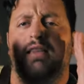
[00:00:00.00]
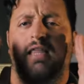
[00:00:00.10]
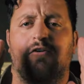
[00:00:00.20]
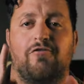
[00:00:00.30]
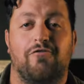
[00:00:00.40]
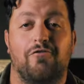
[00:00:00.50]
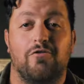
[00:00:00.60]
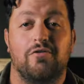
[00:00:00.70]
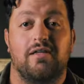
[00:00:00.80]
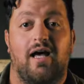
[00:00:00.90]
the
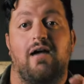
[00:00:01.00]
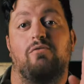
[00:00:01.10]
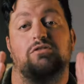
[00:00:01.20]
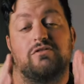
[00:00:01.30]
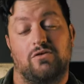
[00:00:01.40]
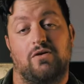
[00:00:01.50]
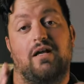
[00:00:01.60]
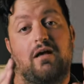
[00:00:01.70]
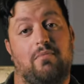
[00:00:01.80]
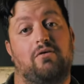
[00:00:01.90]
food I was
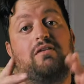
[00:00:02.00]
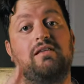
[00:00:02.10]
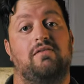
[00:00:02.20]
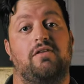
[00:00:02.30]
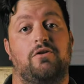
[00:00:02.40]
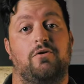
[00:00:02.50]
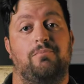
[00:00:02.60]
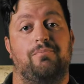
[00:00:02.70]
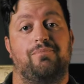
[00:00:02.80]
talking about in the video.